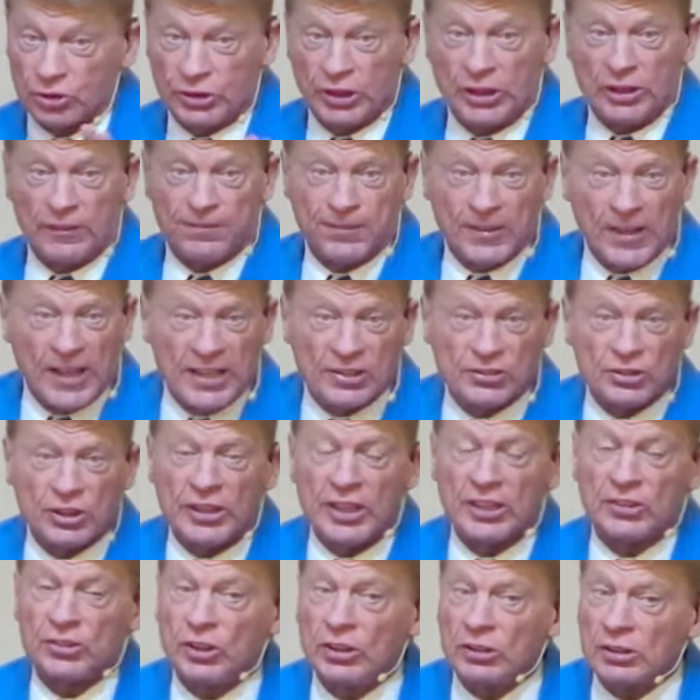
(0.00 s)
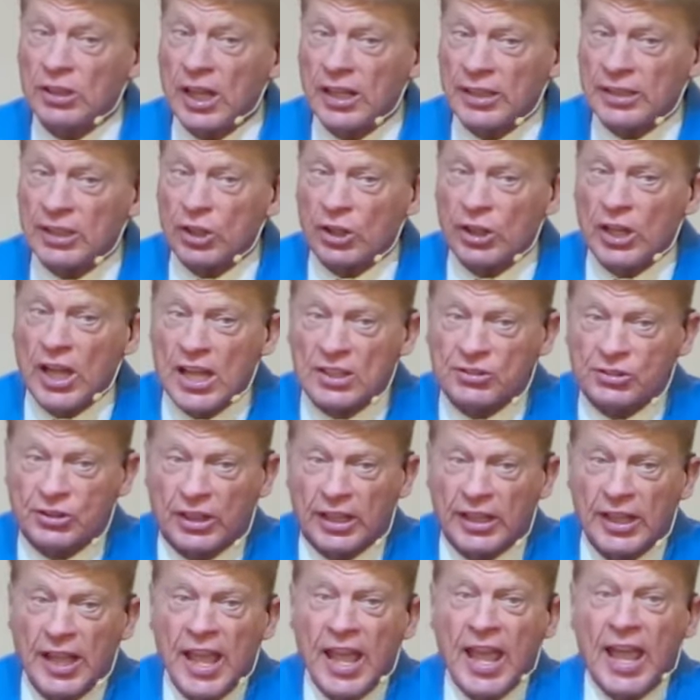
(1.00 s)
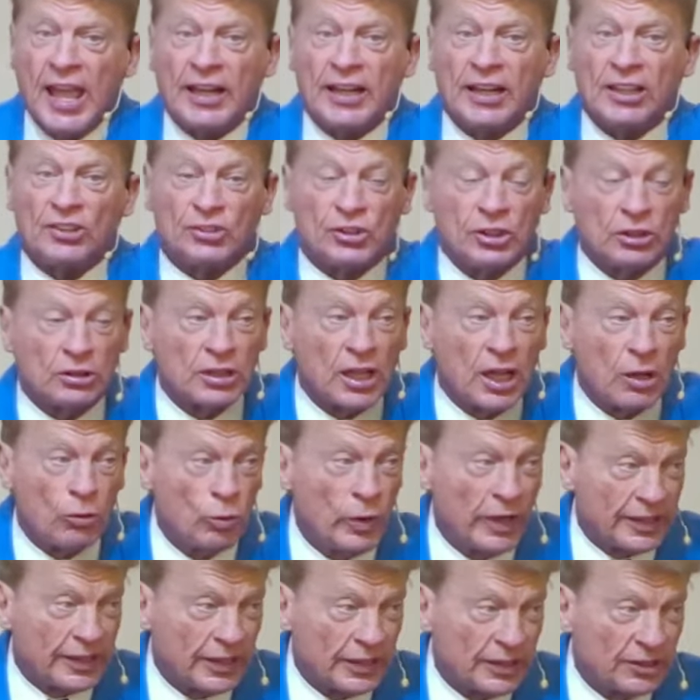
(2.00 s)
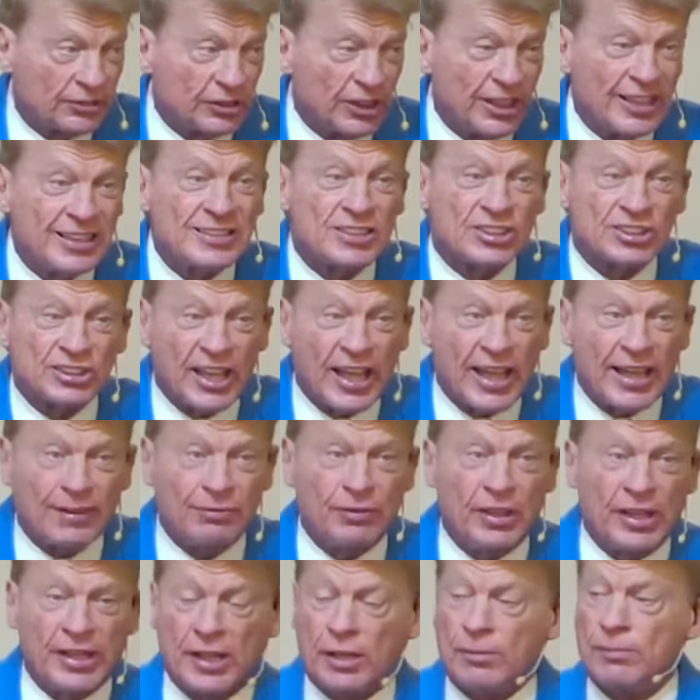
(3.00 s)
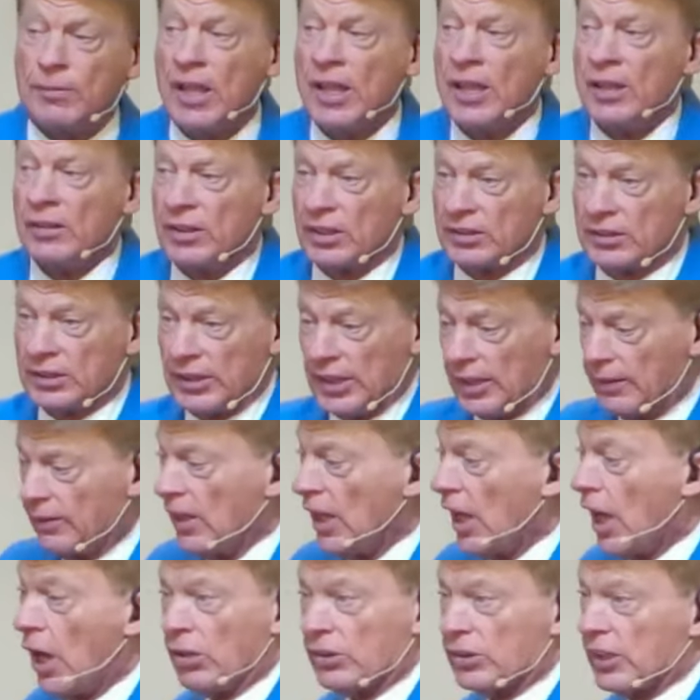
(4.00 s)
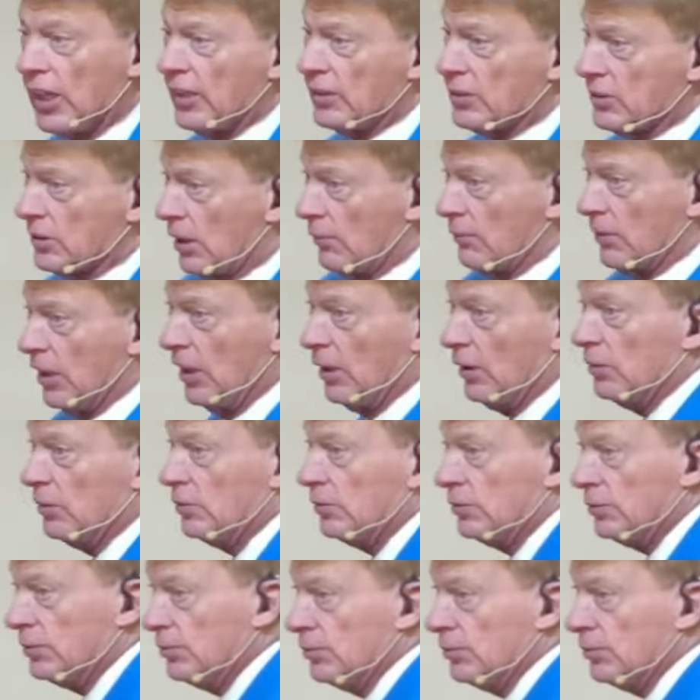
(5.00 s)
they're still flesh, and they still got curiosity, and they still got wickedness inside them. It's the devil. All it takes is something little.